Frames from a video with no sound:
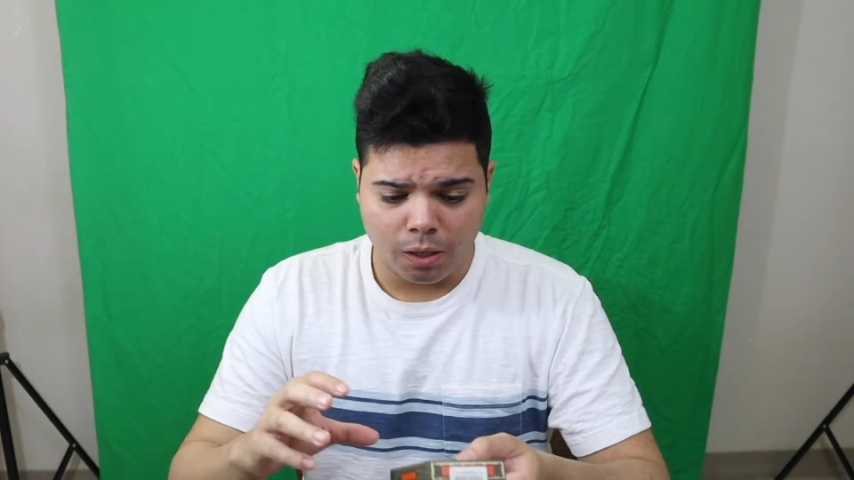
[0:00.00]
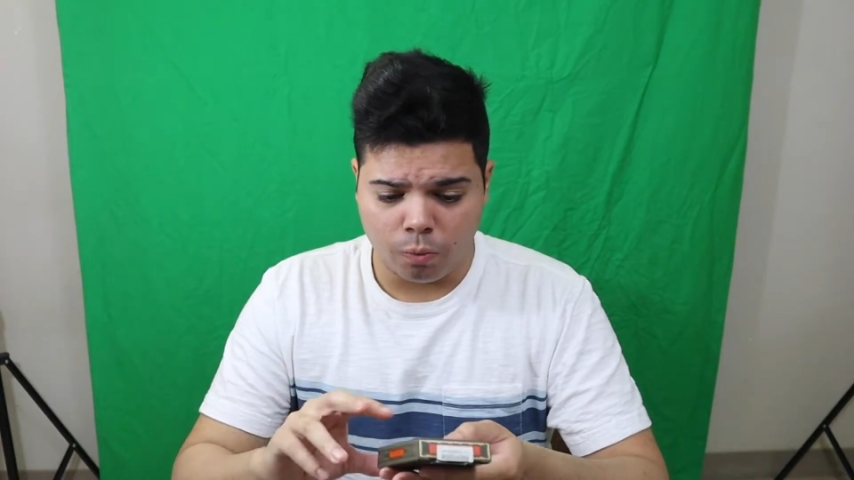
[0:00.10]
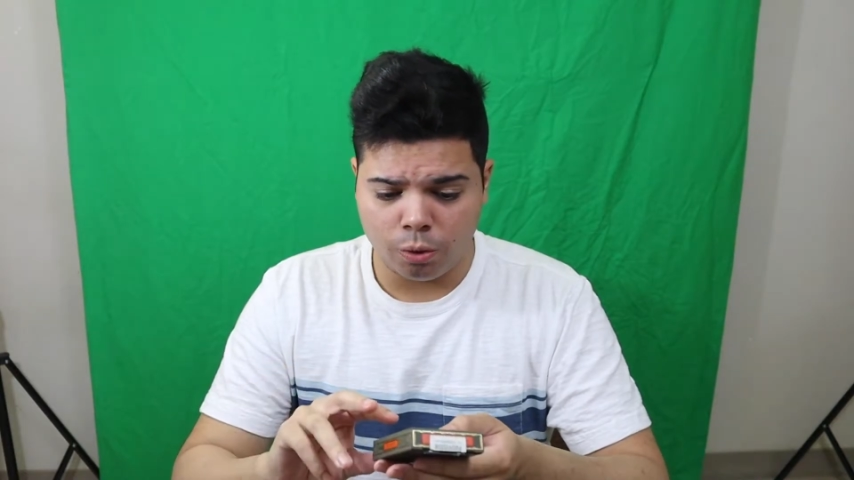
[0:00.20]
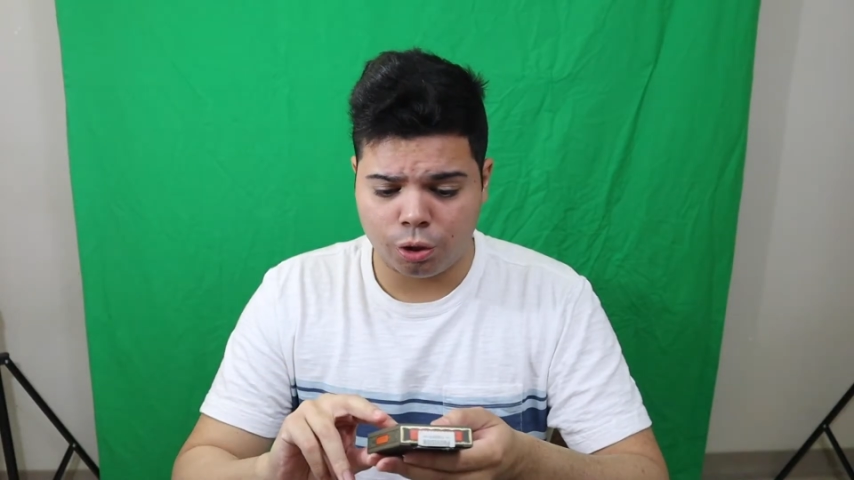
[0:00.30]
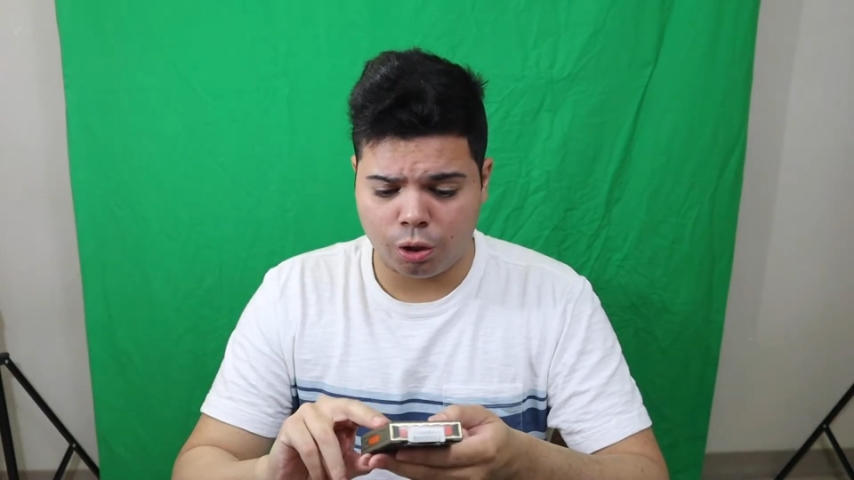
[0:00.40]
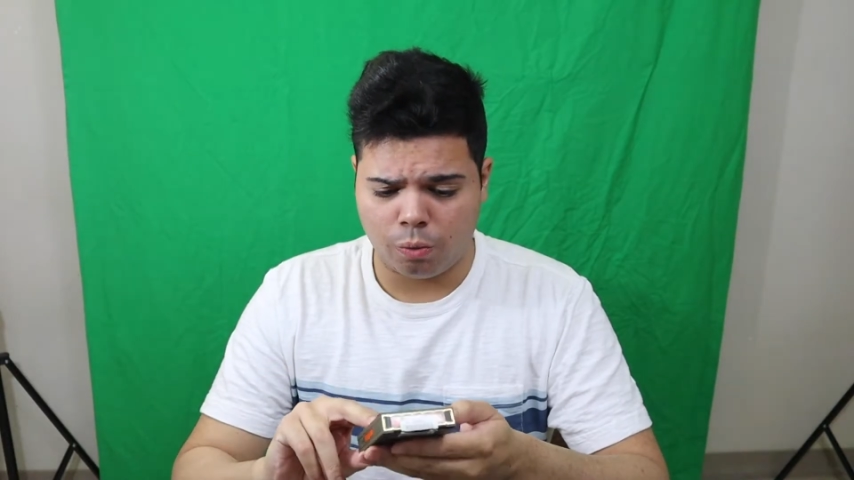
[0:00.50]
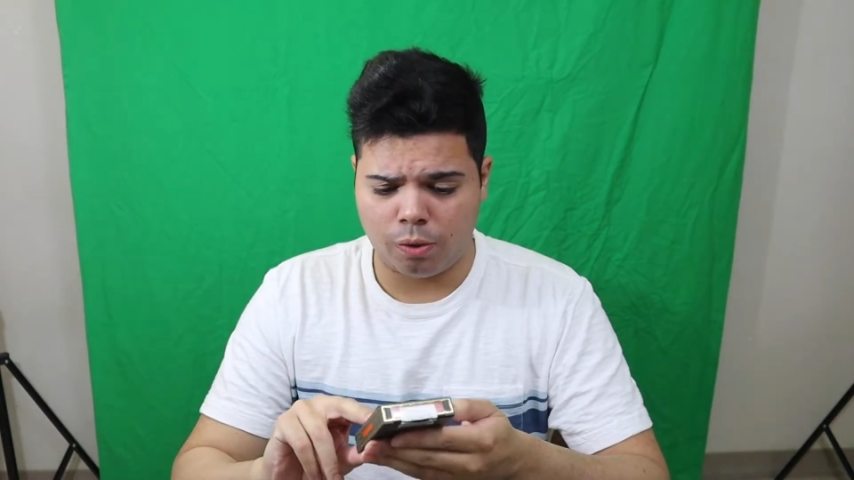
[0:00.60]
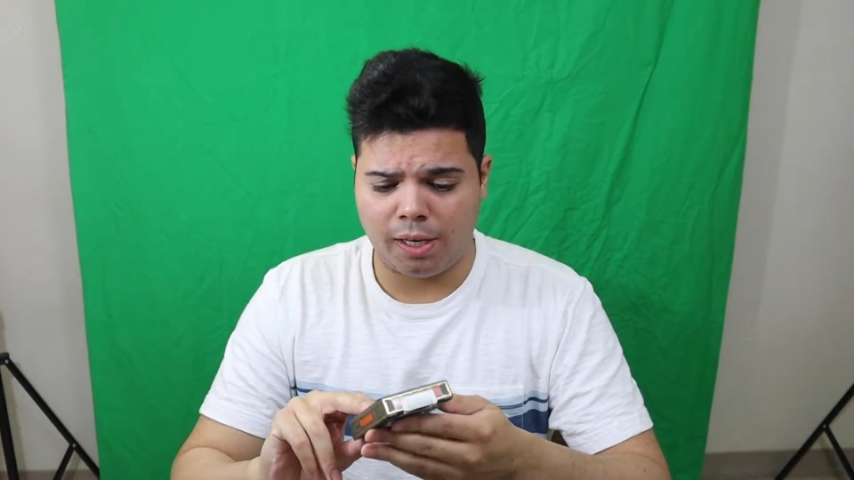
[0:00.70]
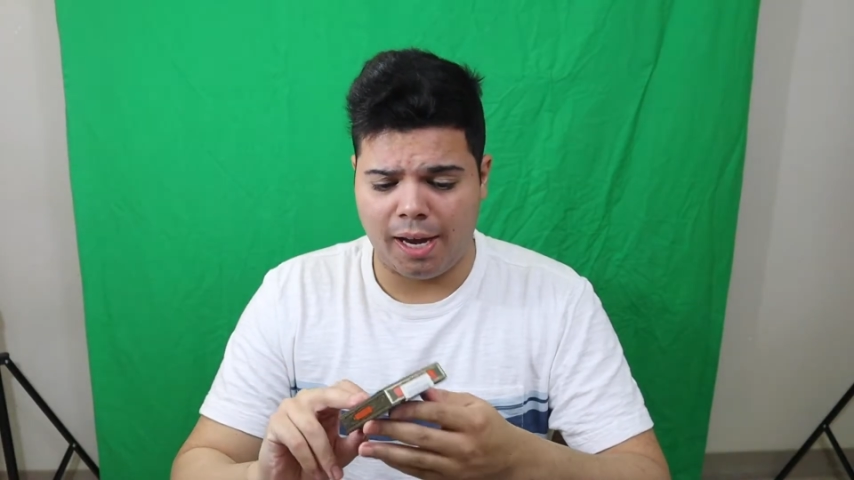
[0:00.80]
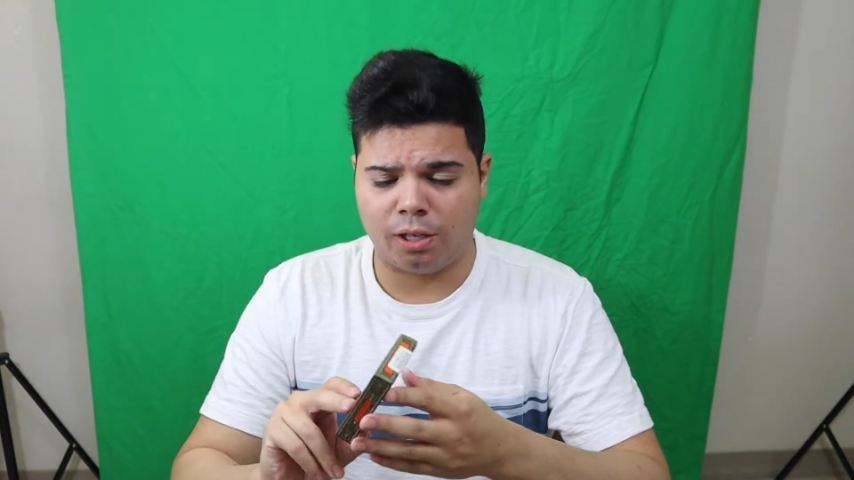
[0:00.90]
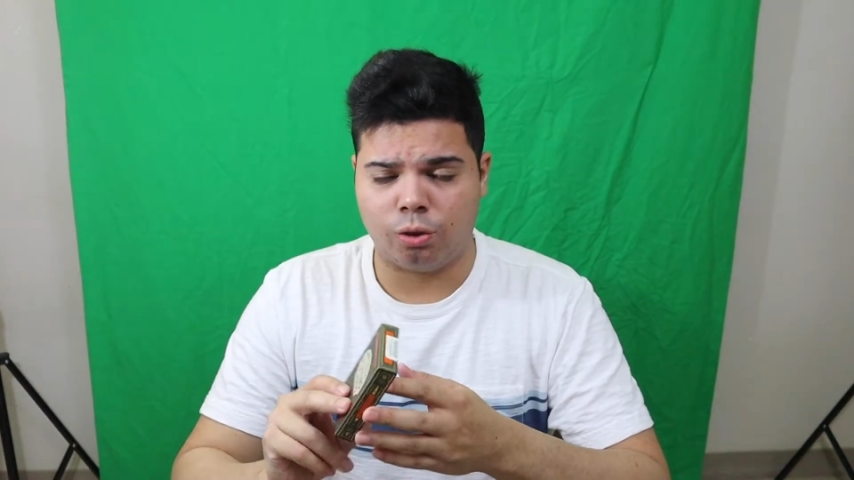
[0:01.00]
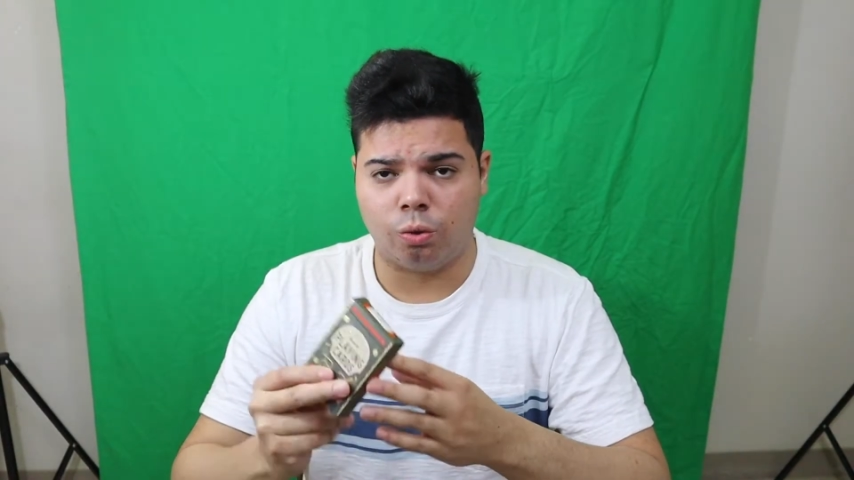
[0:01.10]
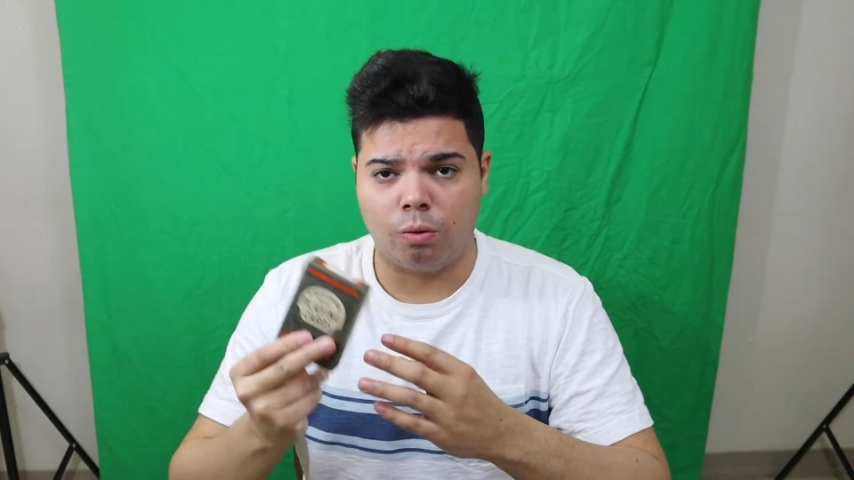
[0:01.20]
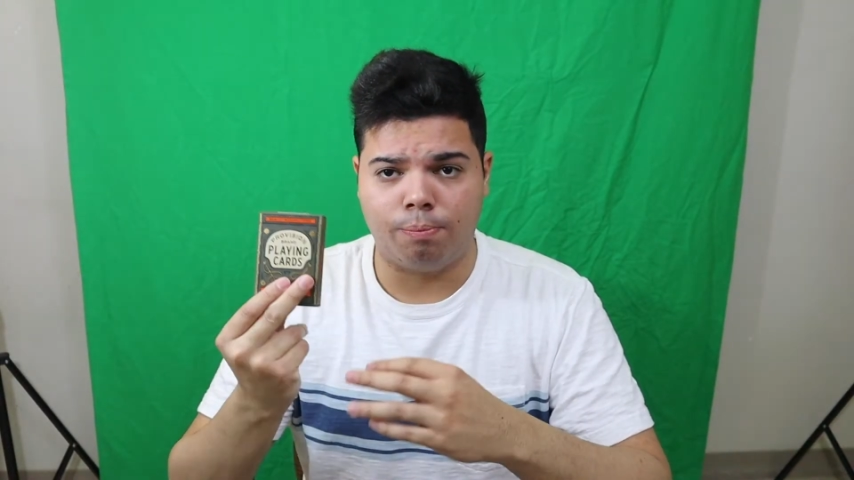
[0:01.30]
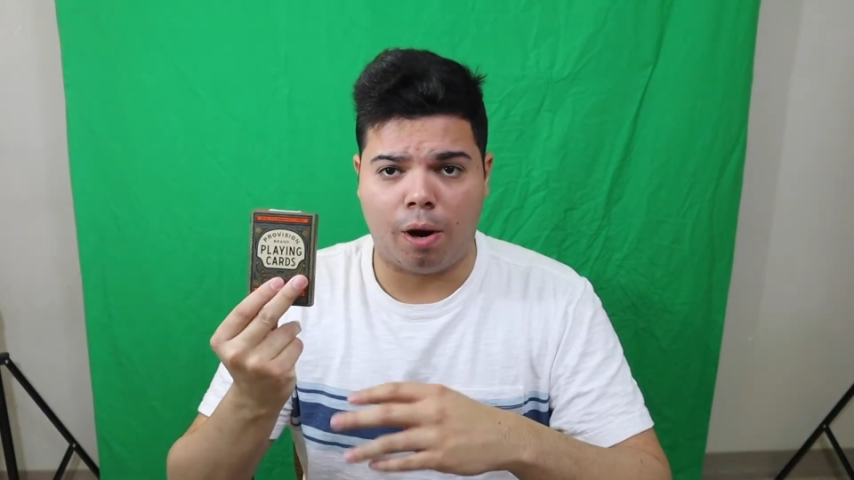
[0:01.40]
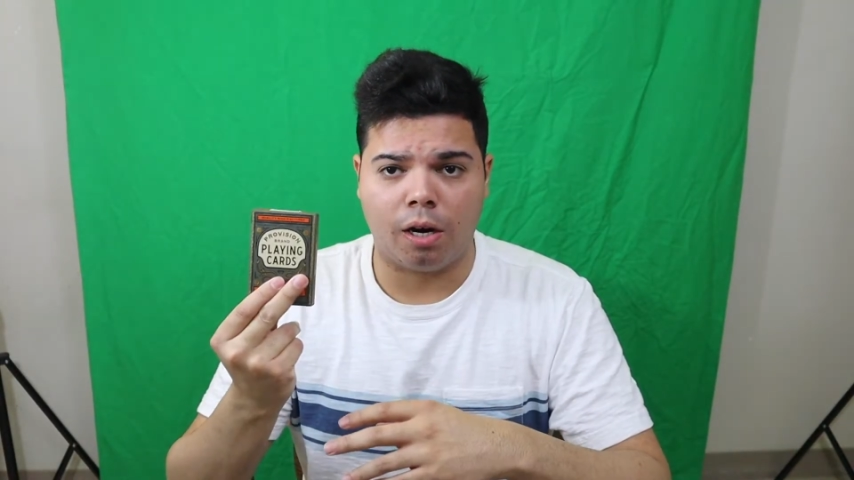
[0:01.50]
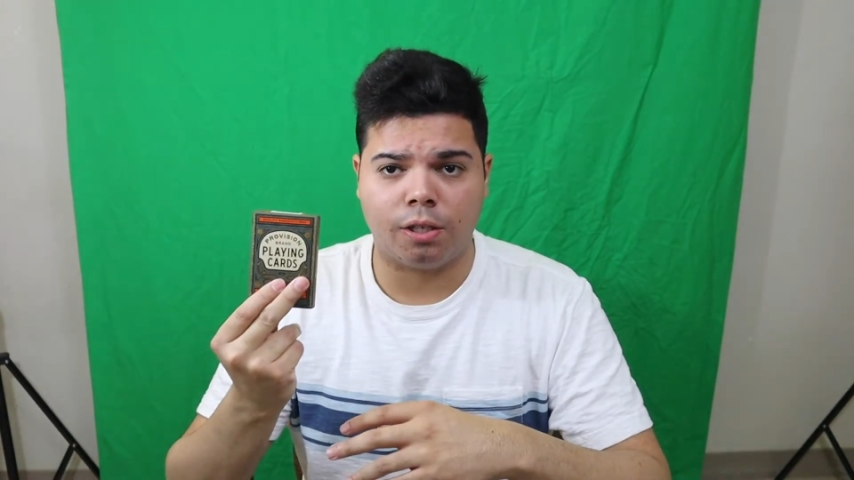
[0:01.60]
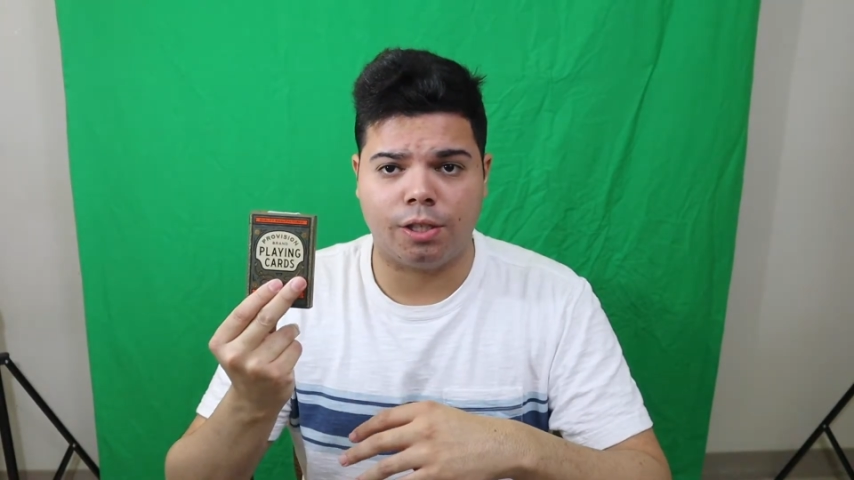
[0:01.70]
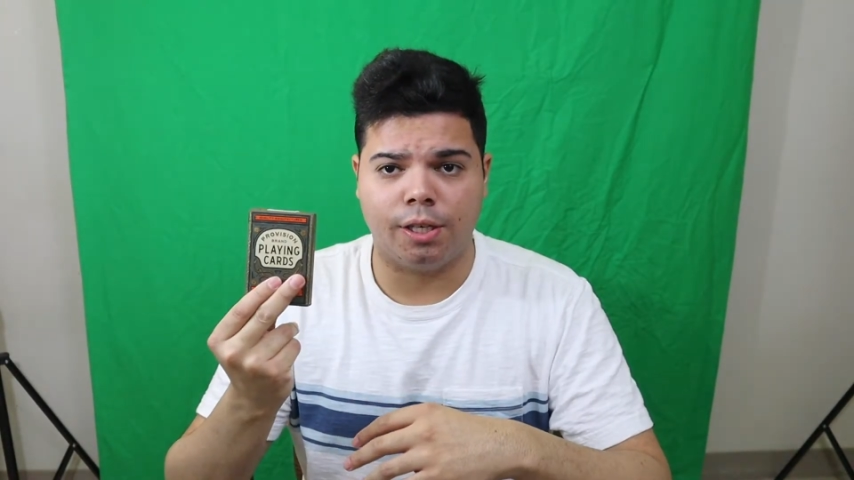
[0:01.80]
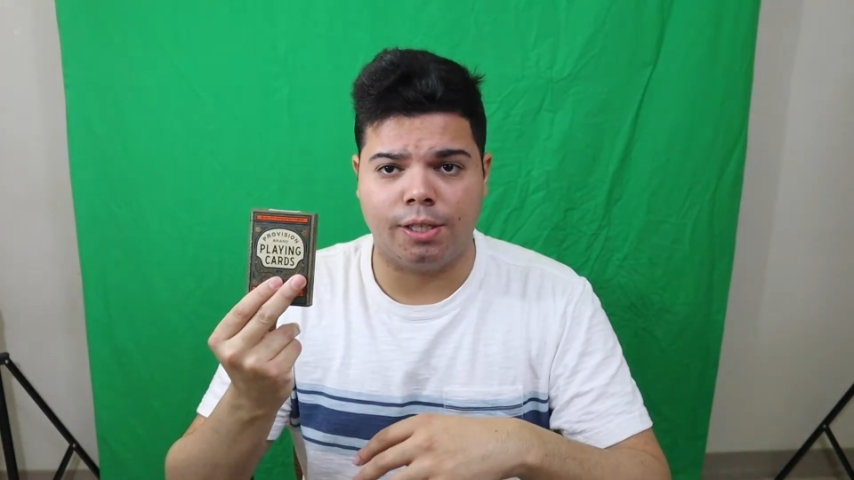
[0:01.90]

We'll start with the actual box